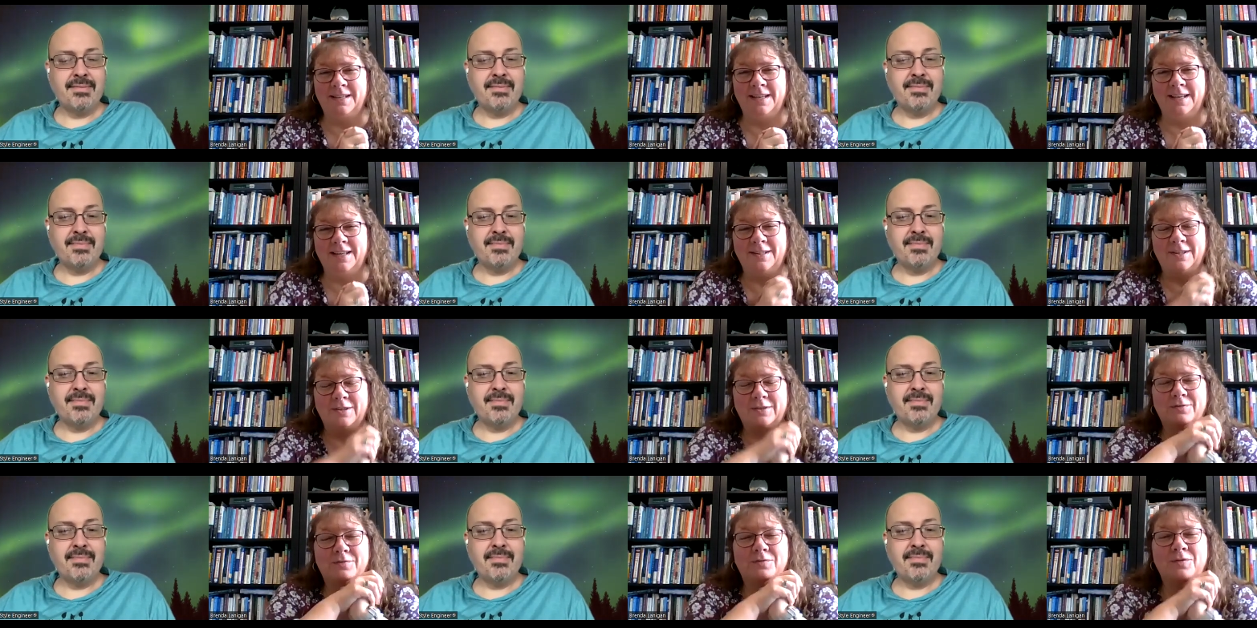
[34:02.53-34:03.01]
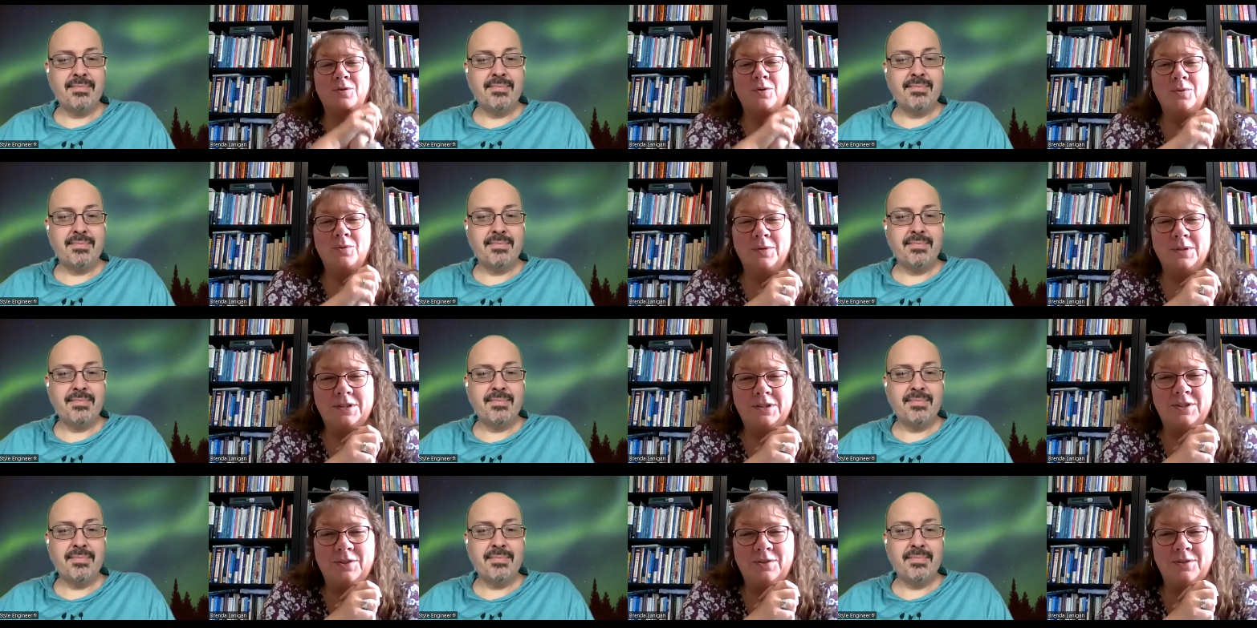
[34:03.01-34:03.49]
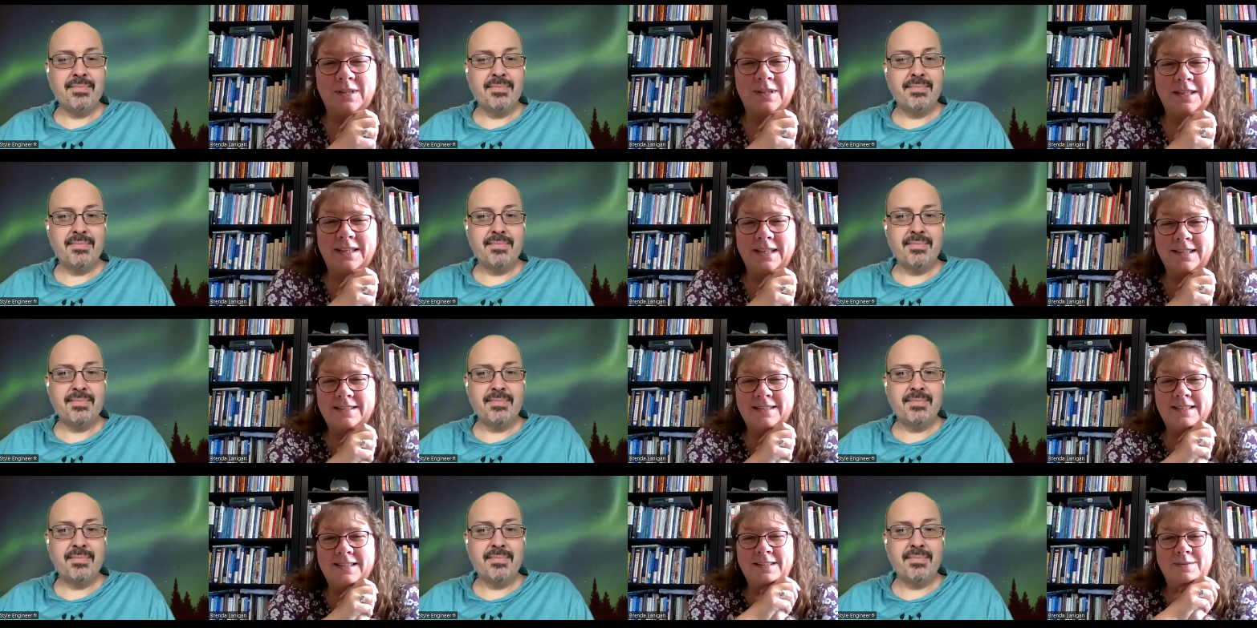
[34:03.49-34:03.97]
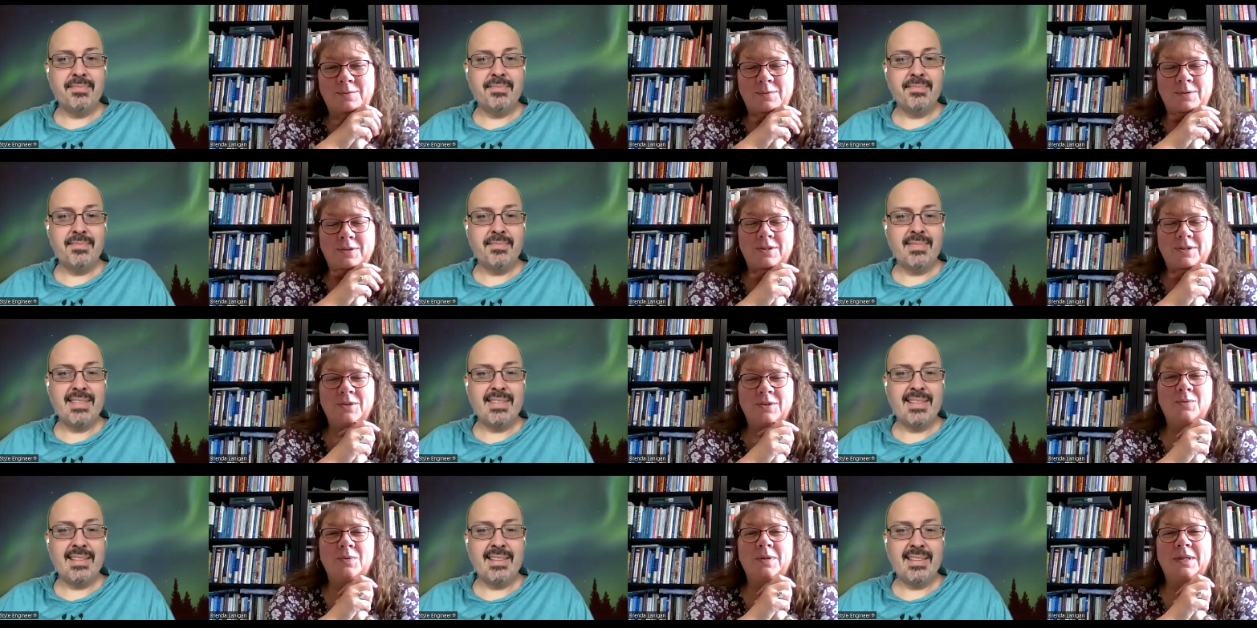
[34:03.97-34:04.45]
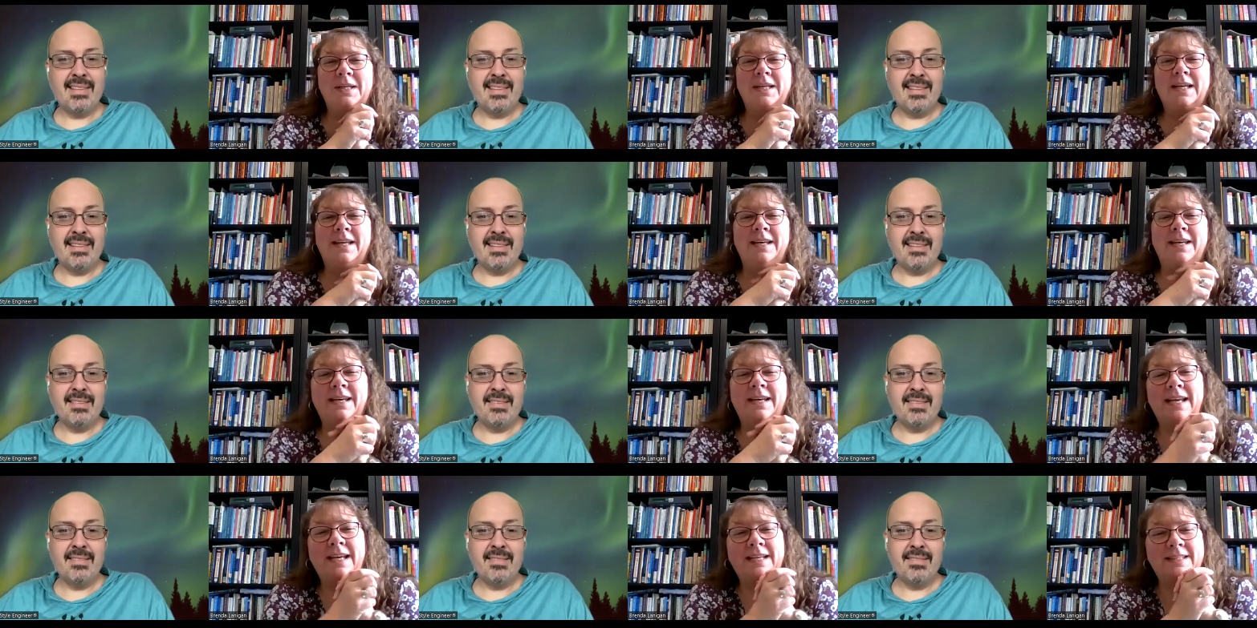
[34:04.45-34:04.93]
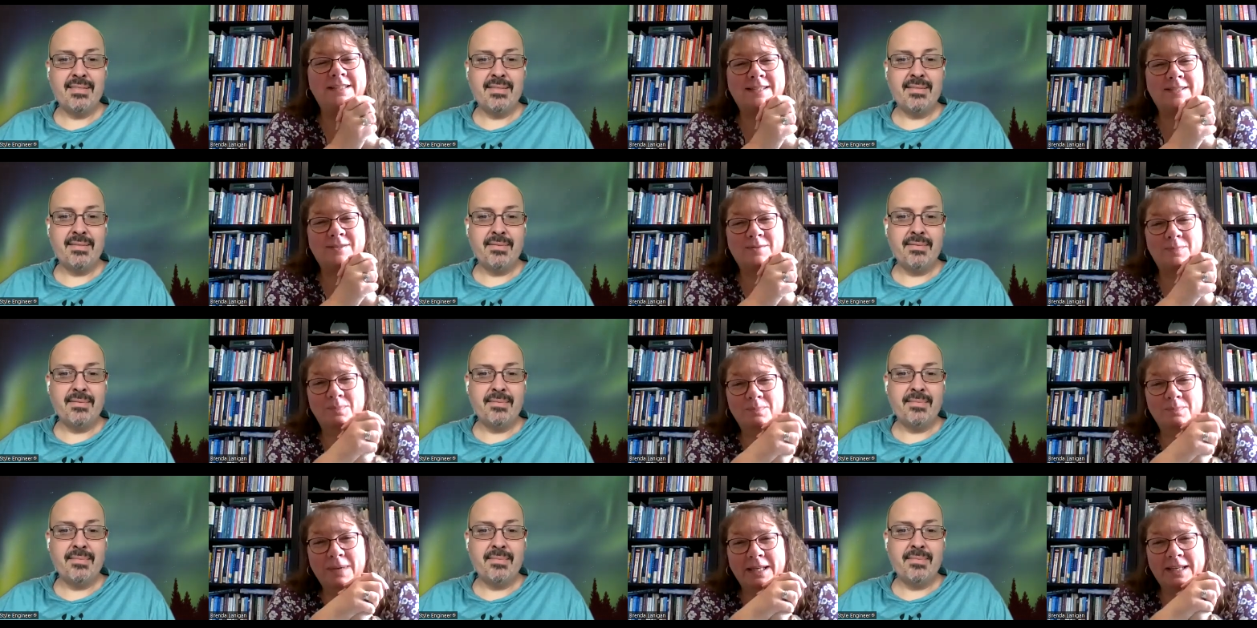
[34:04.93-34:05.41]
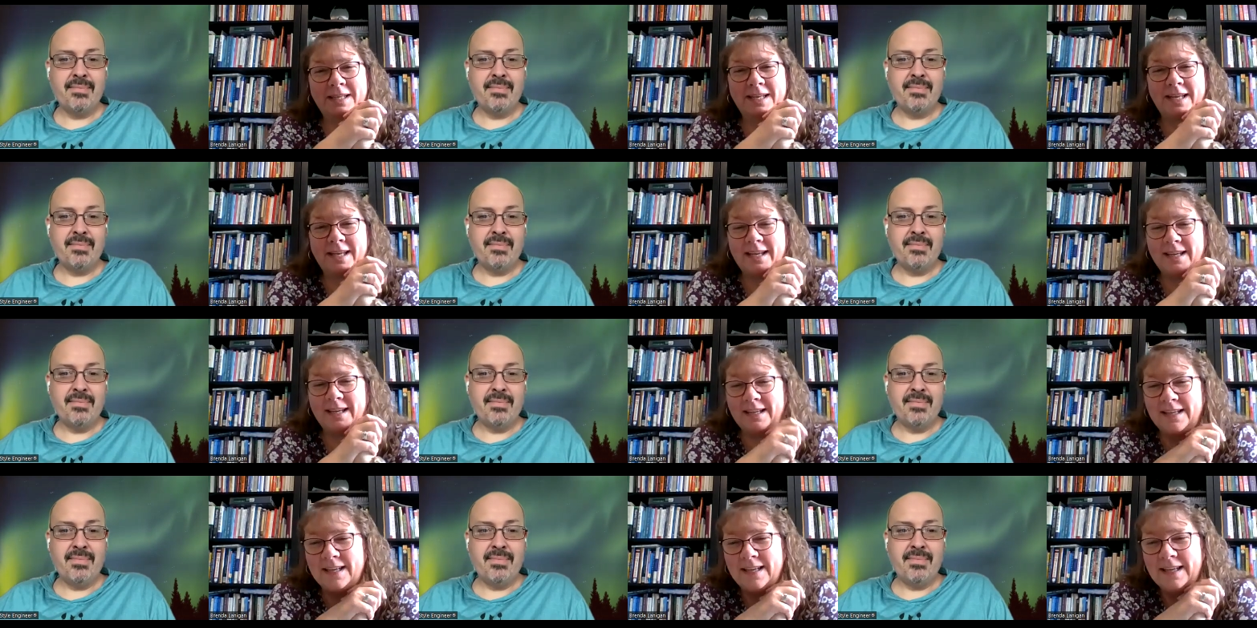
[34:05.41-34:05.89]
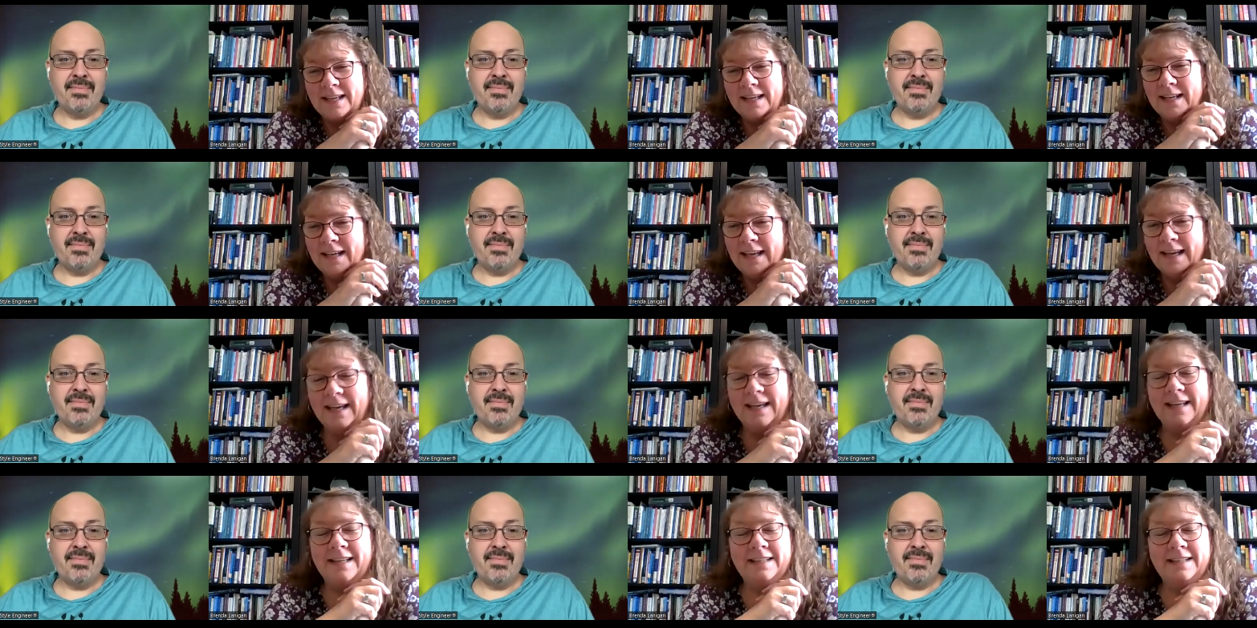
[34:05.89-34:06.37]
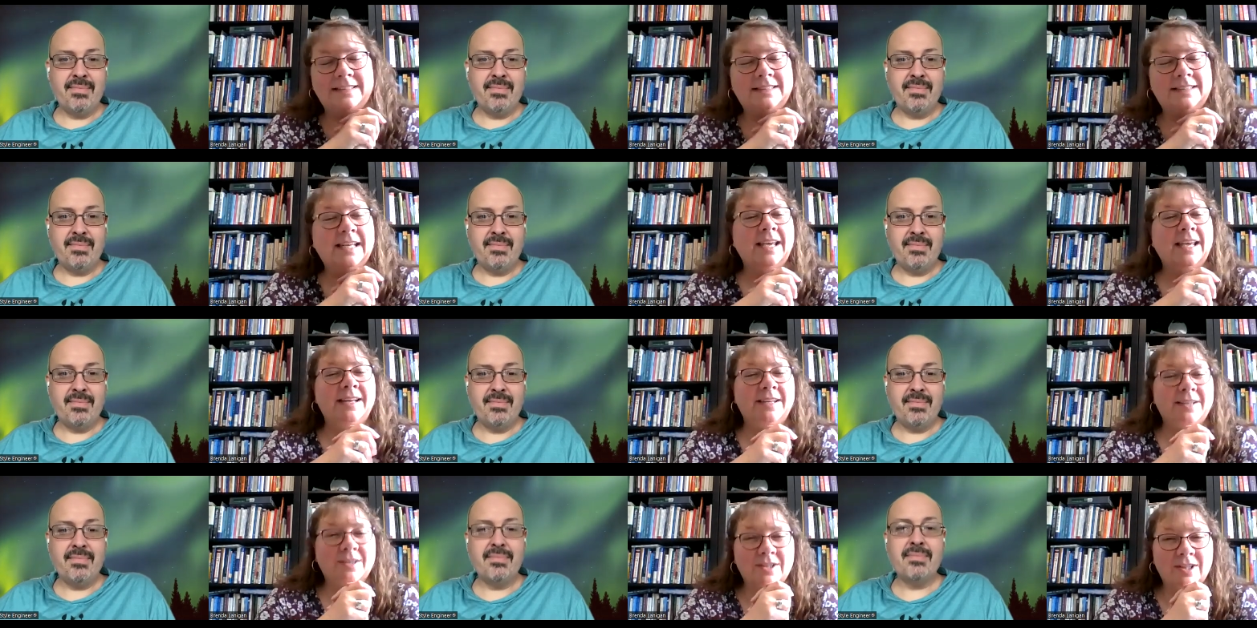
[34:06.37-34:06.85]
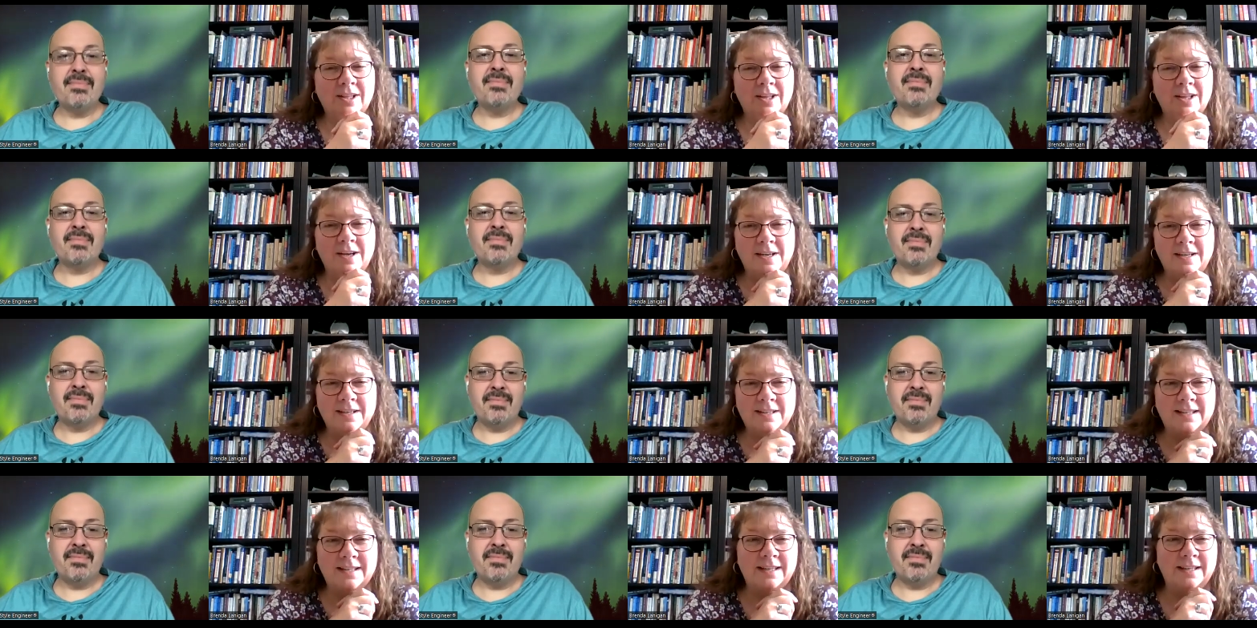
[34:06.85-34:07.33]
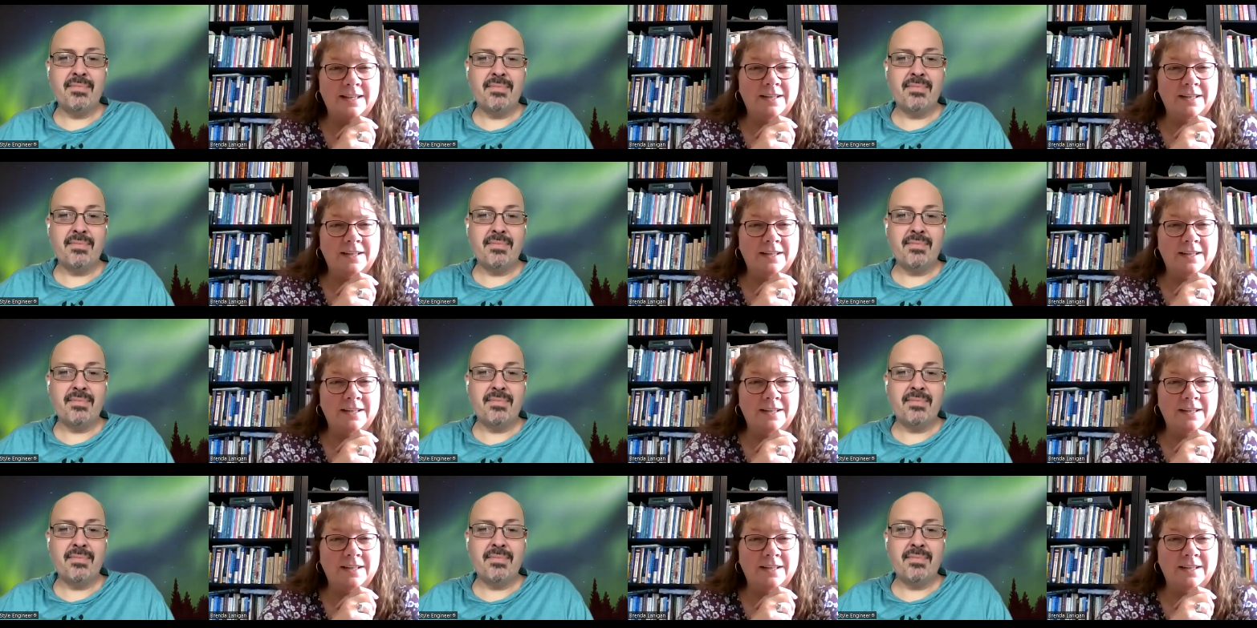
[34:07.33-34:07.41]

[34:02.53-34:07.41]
Speaker 1: And I look forward to connecting with you again next Monday at 10 o'clock.